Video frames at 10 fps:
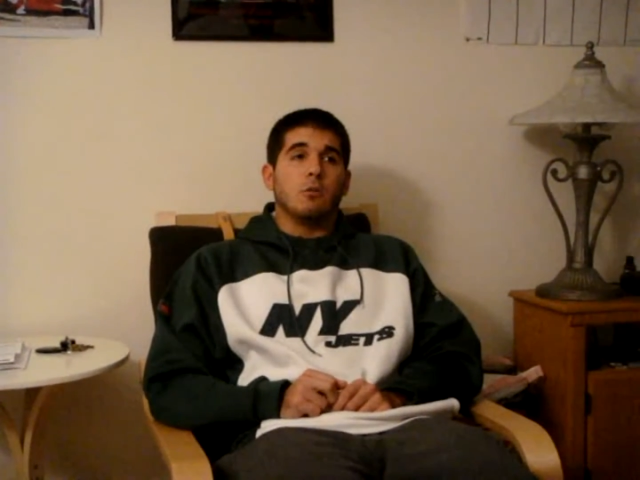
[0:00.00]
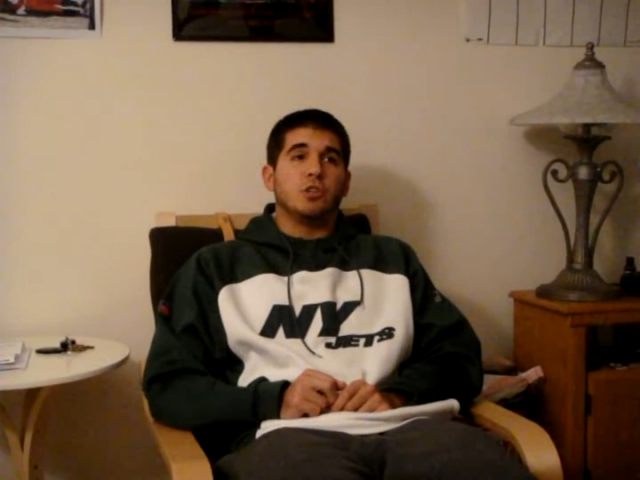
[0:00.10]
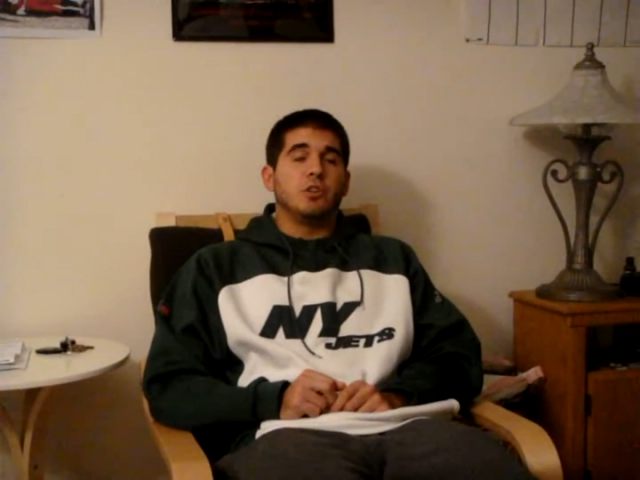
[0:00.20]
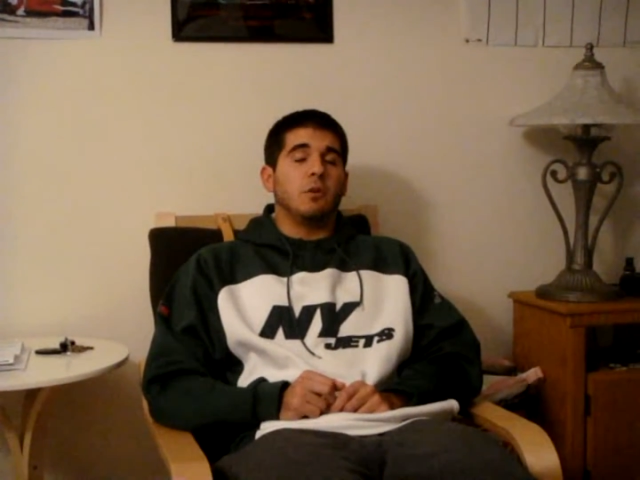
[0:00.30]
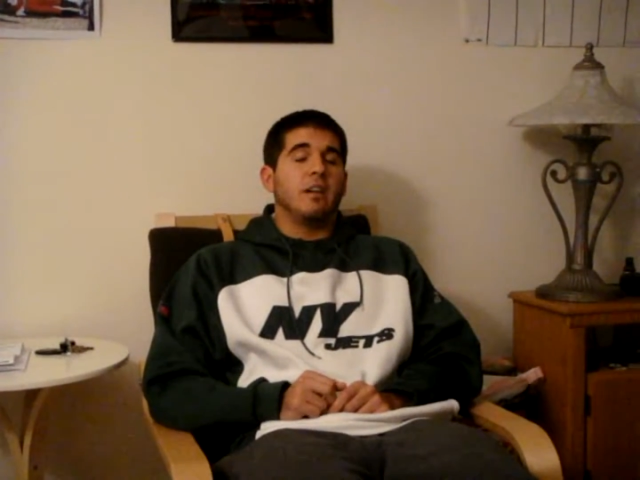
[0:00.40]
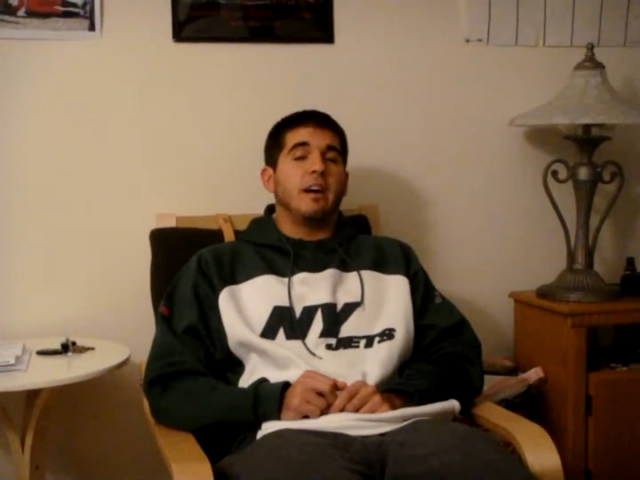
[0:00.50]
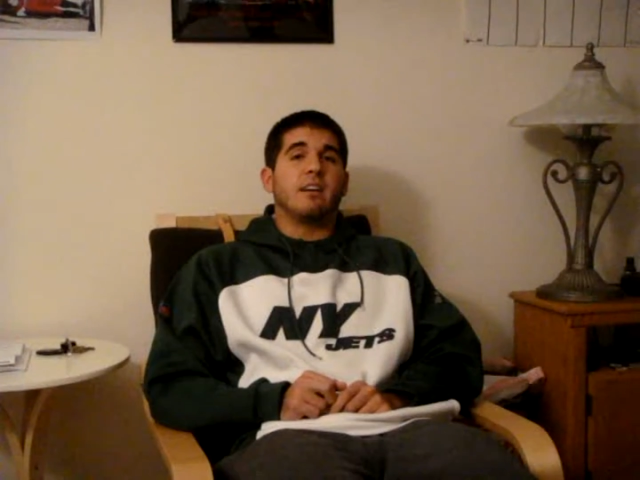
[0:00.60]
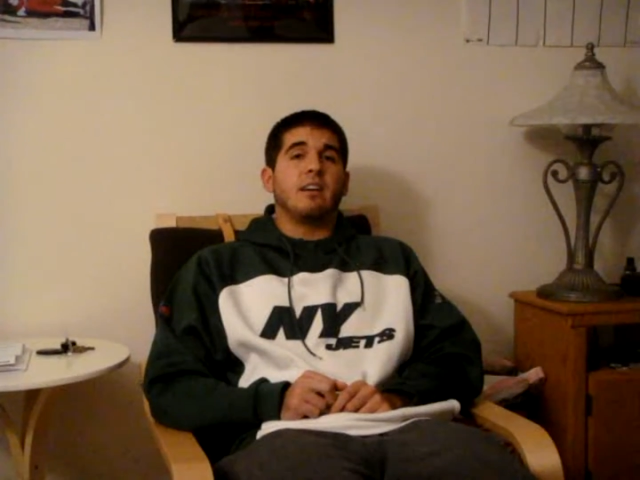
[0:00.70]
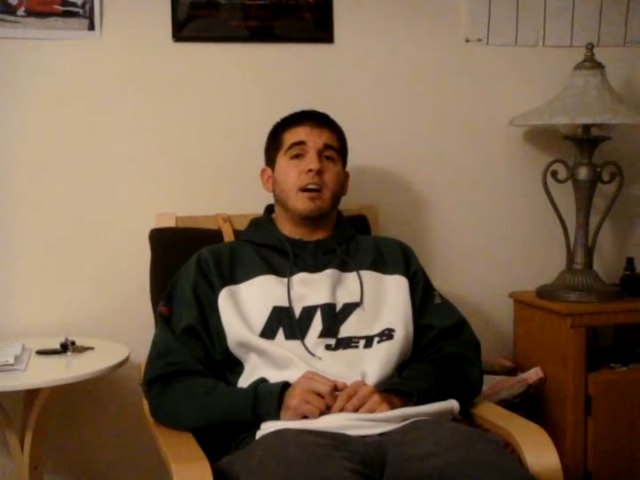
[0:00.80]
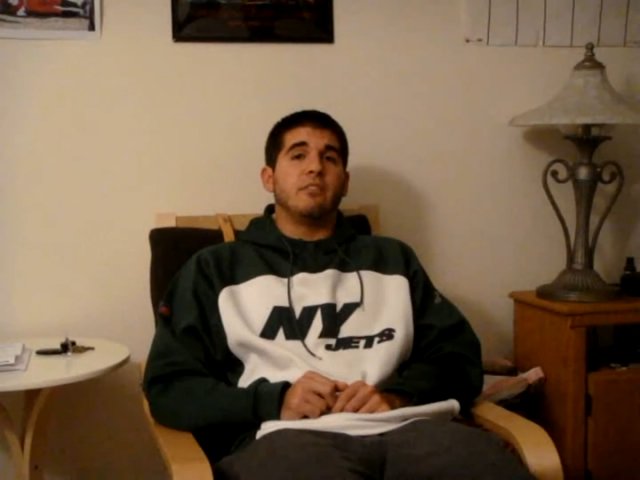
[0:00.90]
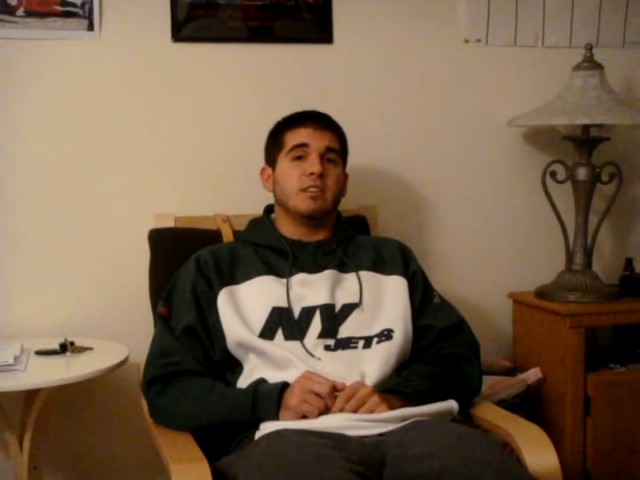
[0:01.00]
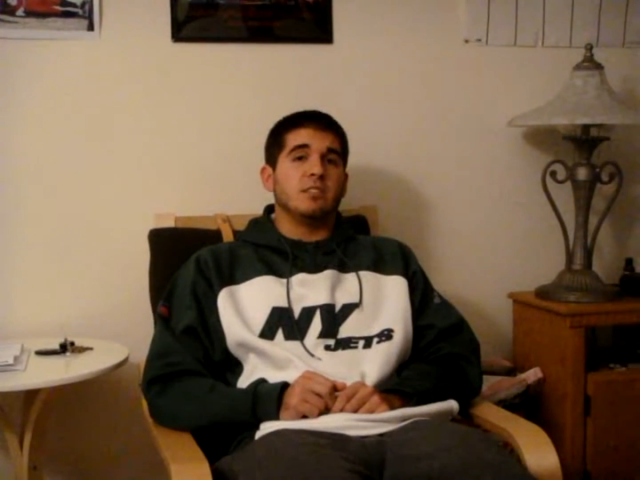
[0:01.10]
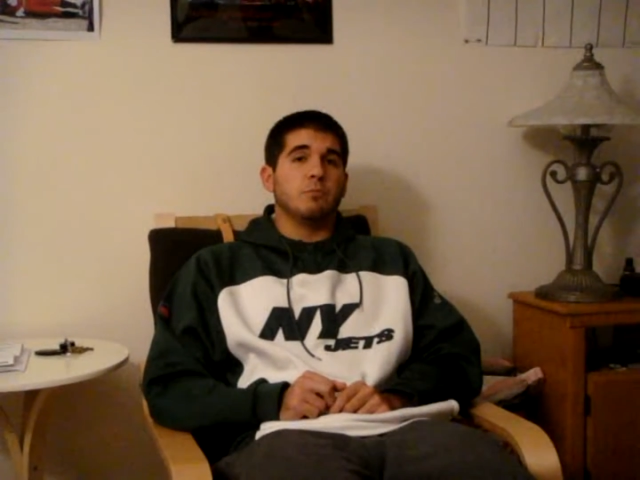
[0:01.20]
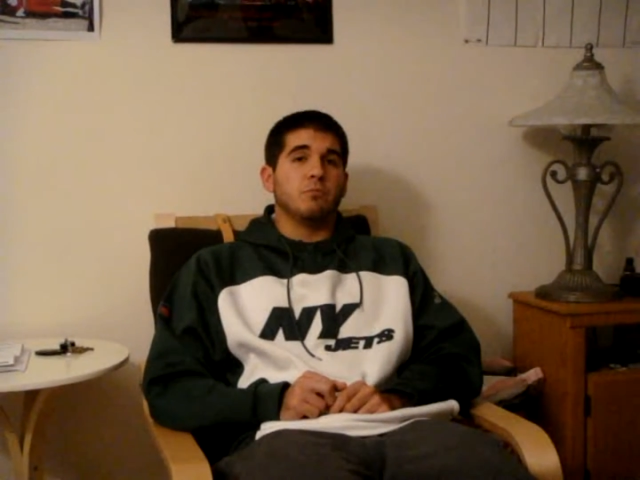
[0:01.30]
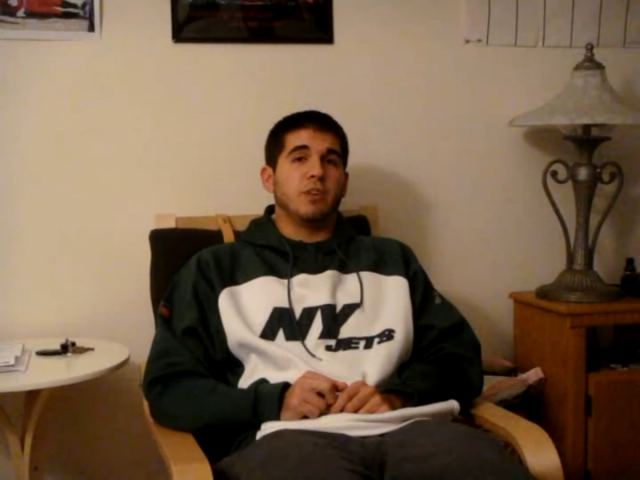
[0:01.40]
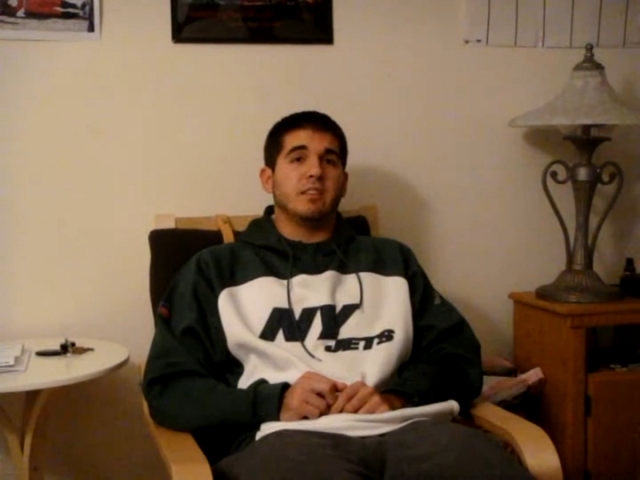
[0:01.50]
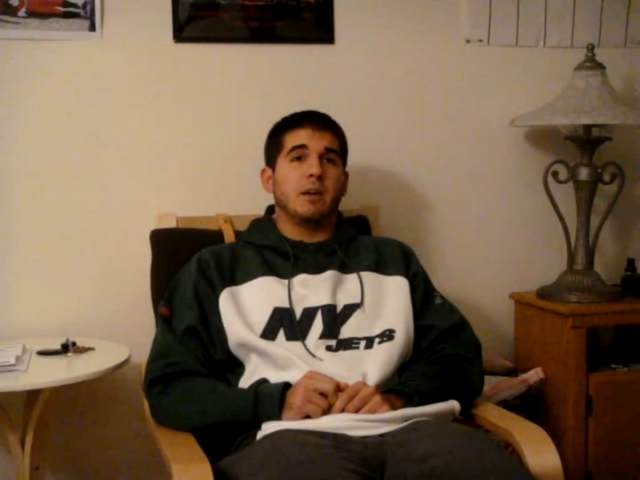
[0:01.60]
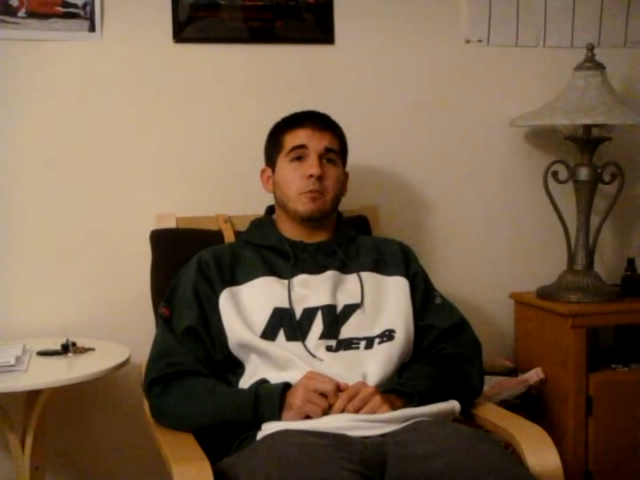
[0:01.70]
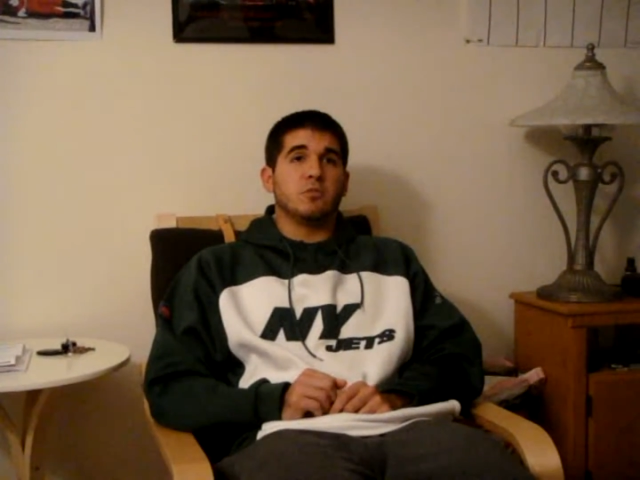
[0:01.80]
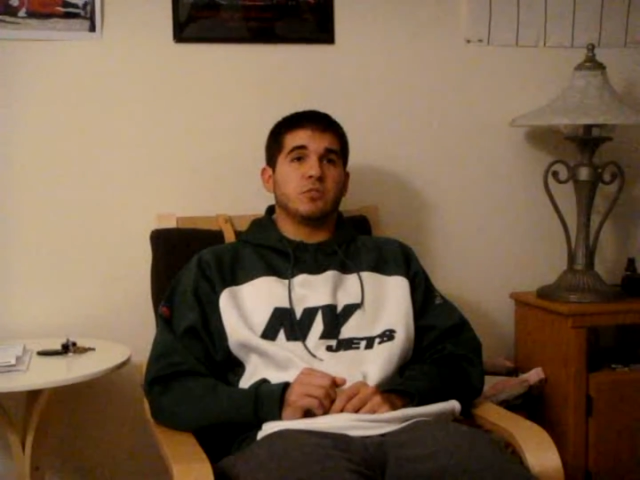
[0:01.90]
Showed a lot of confidence in
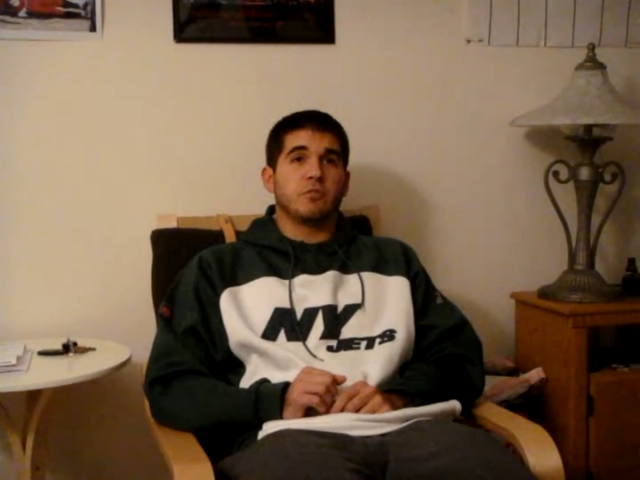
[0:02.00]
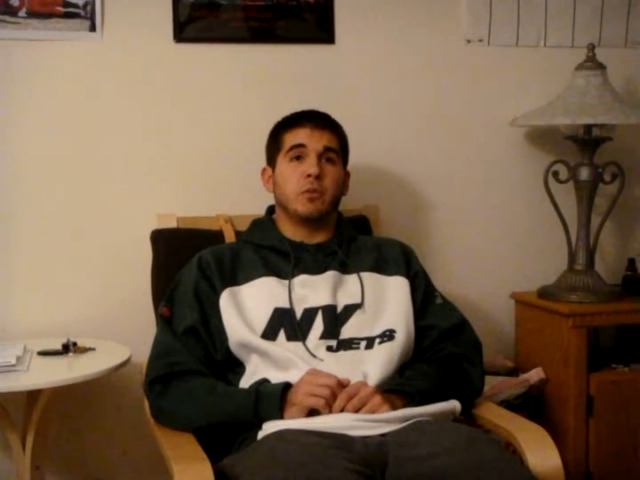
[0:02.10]
Braylon Edwards,